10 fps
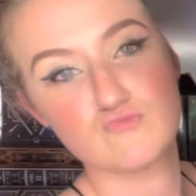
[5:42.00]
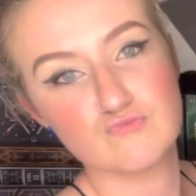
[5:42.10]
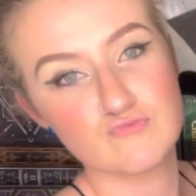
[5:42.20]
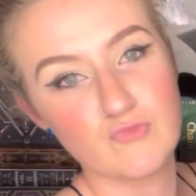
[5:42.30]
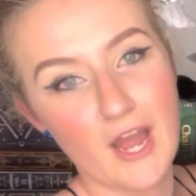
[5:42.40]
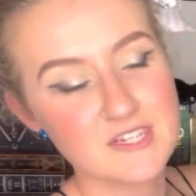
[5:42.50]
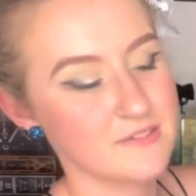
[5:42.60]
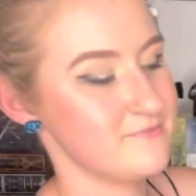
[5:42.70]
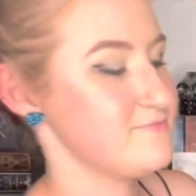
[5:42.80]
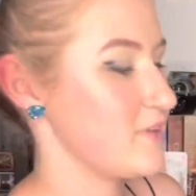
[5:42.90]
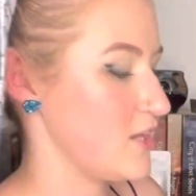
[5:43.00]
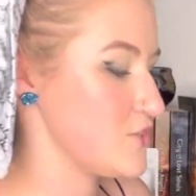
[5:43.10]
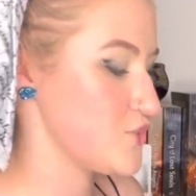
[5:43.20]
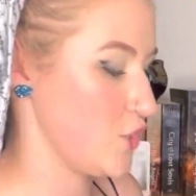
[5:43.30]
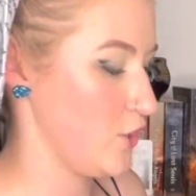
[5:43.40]
Right?
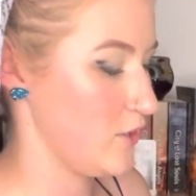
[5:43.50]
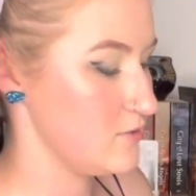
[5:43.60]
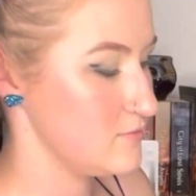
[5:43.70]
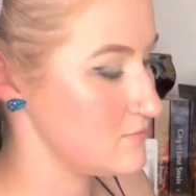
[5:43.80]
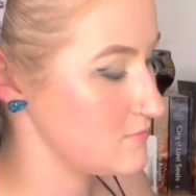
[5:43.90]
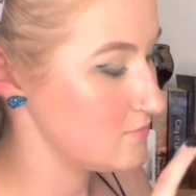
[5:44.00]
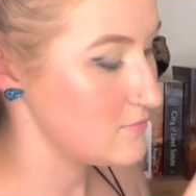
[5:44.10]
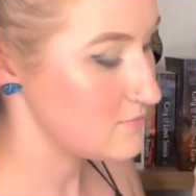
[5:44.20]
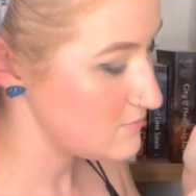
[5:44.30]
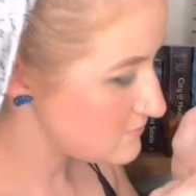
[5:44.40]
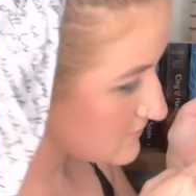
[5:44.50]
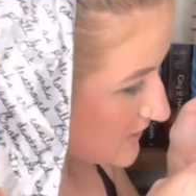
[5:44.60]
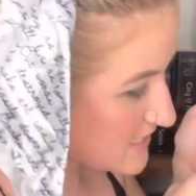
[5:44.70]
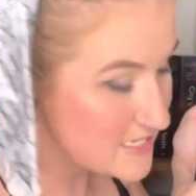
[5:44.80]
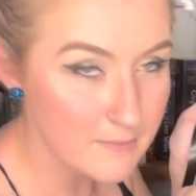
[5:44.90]
So,
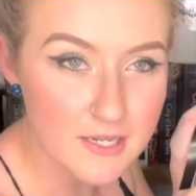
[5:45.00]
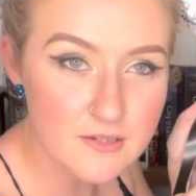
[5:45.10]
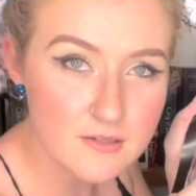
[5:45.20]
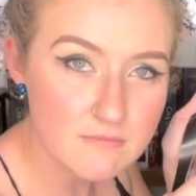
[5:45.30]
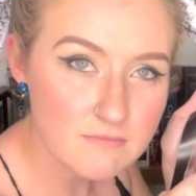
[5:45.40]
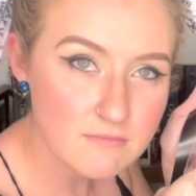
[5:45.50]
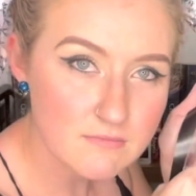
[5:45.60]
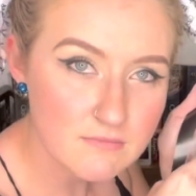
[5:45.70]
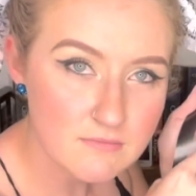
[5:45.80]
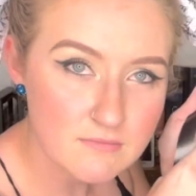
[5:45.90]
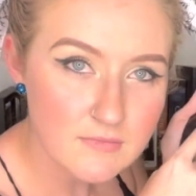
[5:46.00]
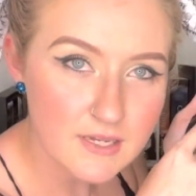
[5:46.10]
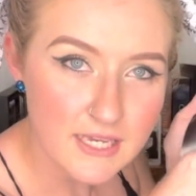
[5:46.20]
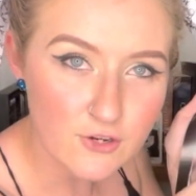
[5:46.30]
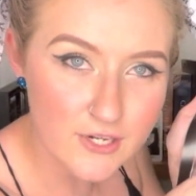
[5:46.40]
gets summoned.
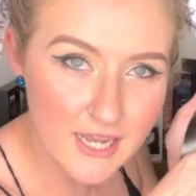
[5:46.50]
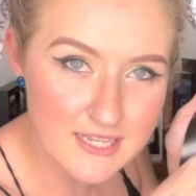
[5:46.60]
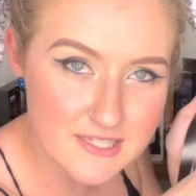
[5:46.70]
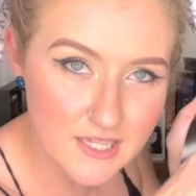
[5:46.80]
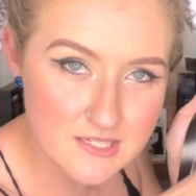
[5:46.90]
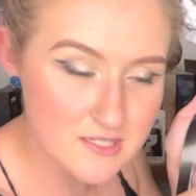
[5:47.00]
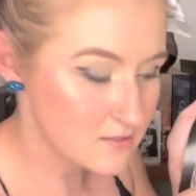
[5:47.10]
He already has this,